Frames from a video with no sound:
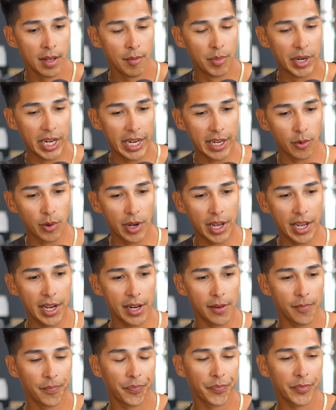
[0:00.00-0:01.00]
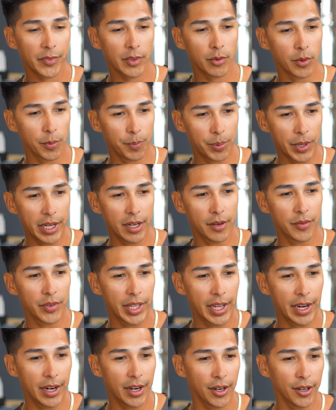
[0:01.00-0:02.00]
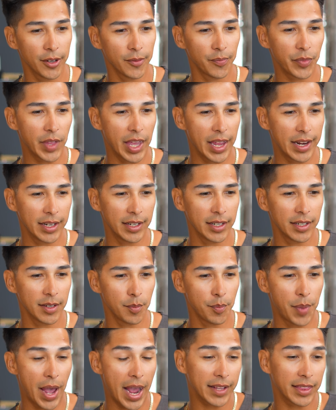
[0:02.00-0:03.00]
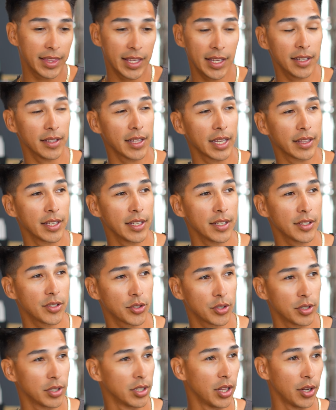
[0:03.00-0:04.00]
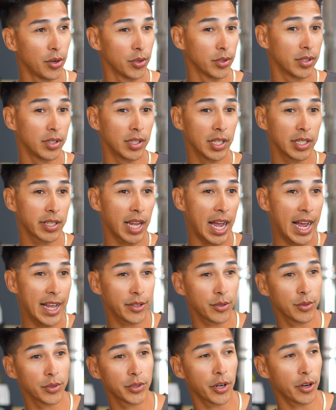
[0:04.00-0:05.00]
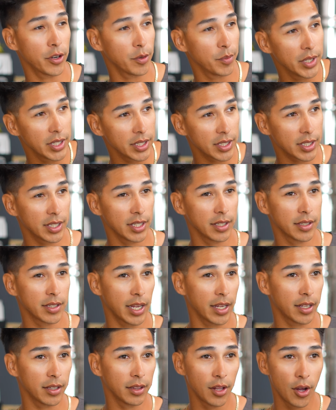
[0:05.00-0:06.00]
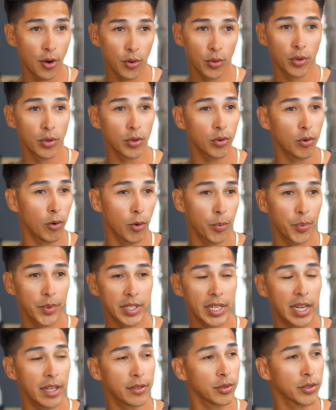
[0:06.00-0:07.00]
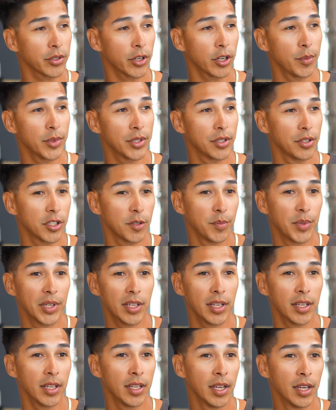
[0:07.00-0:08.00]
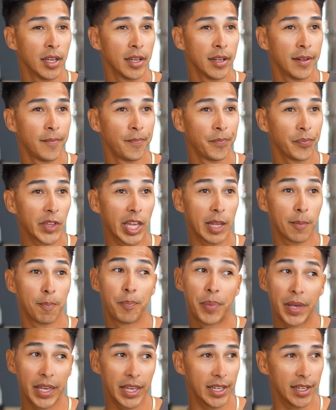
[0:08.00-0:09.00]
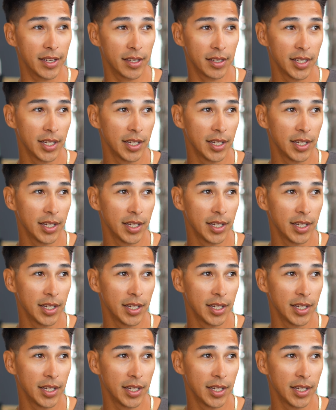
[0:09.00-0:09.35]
But anyway, we're playing over there, and back then, like these high school tournaments, these like local Corpus high school tournaments used to be like big.